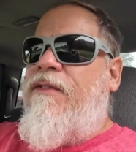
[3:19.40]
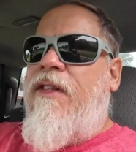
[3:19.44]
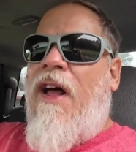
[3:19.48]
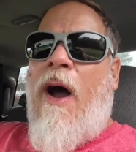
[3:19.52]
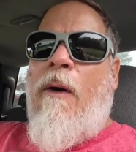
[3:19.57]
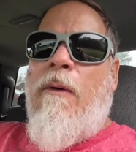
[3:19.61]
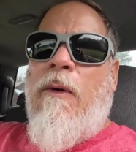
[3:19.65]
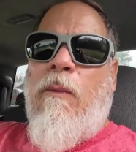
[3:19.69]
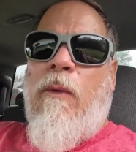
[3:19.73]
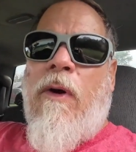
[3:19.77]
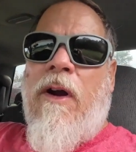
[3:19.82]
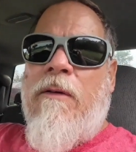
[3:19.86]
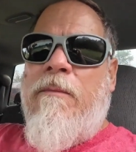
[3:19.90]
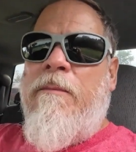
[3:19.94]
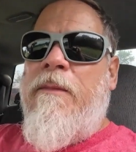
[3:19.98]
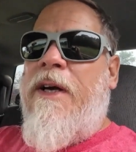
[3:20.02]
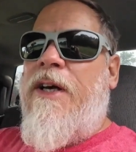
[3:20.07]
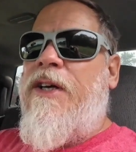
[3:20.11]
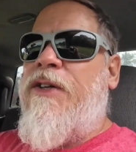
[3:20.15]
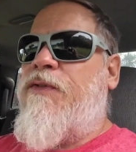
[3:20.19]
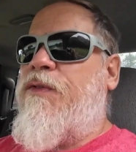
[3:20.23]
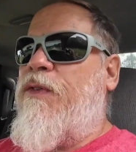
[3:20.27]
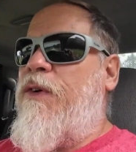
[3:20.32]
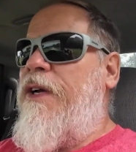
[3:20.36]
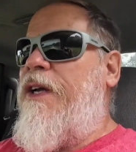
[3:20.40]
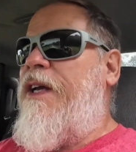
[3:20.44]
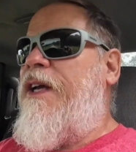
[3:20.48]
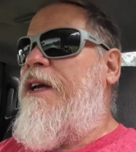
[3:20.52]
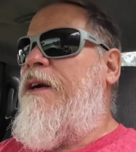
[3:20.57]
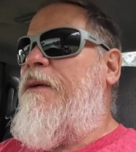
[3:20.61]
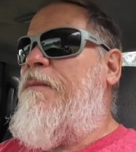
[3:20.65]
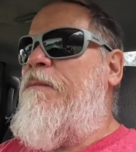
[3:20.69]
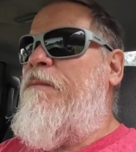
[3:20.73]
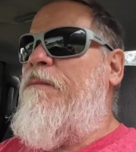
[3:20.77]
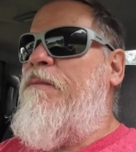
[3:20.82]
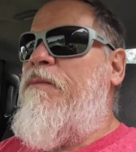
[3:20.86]
thought would work best for
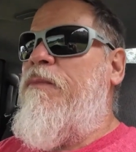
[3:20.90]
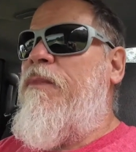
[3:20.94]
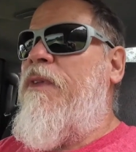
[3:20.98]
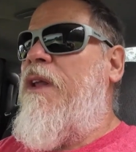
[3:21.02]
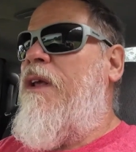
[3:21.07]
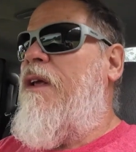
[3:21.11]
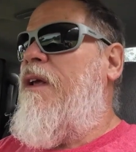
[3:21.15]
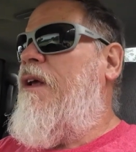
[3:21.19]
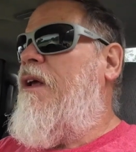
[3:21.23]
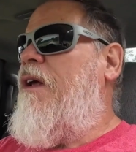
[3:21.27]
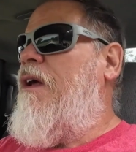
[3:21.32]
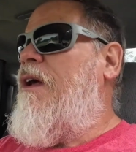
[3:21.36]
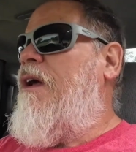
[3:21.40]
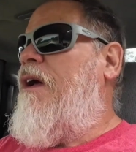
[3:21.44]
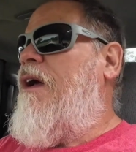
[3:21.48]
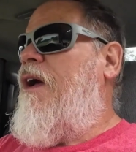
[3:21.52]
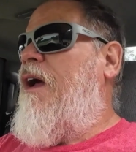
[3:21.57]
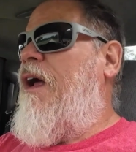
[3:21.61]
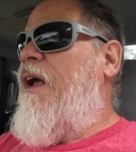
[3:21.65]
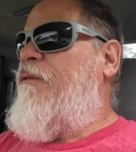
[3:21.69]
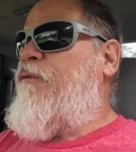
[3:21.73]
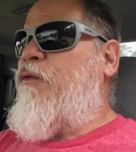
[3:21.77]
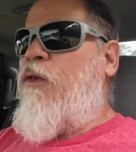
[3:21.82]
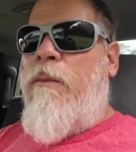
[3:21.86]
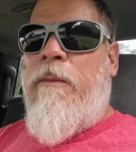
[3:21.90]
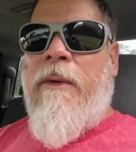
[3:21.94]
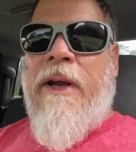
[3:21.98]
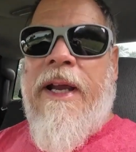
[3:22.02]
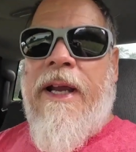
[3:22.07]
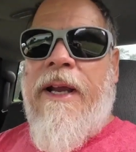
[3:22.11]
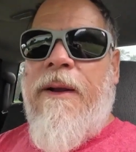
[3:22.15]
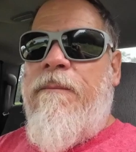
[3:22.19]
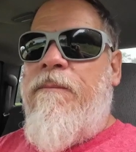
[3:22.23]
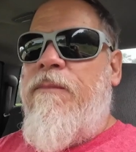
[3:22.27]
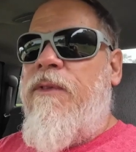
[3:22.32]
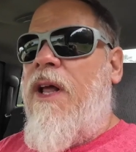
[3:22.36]
him and for
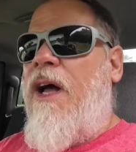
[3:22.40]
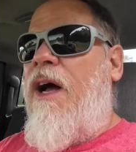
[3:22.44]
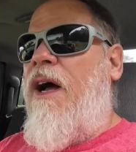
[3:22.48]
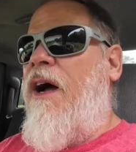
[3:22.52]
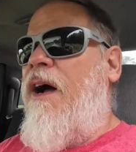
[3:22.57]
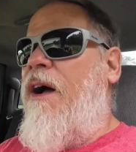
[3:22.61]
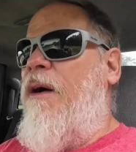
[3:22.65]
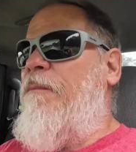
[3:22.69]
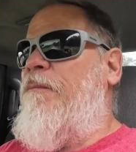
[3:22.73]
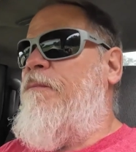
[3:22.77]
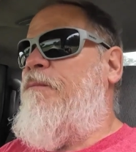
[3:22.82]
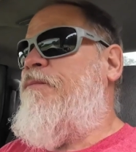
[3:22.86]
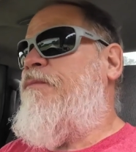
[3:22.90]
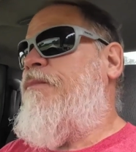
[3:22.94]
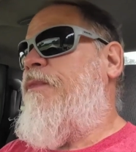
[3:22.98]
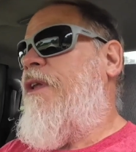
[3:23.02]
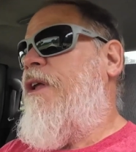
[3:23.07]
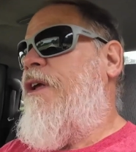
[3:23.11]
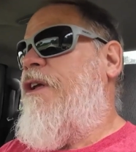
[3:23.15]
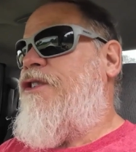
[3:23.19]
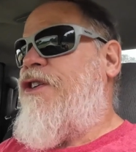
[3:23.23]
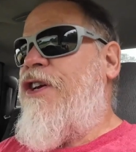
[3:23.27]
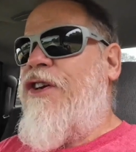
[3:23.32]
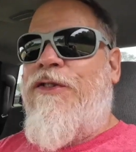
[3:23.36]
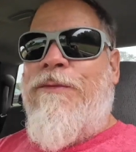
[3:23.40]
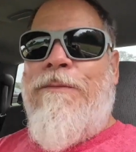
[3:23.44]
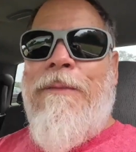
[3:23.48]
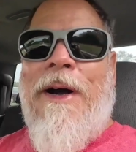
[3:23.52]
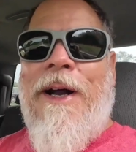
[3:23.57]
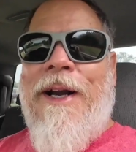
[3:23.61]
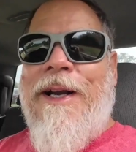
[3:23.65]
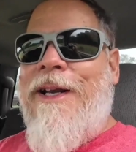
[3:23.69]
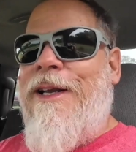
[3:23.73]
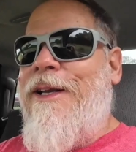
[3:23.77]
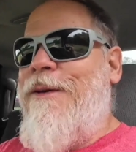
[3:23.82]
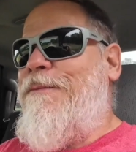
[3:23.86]
me. Just
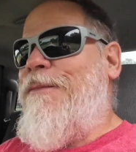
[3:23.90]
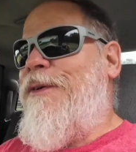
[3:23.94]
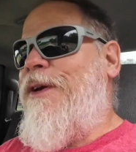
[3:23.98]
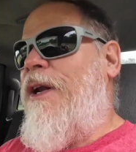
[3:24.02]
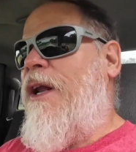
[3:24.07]
money,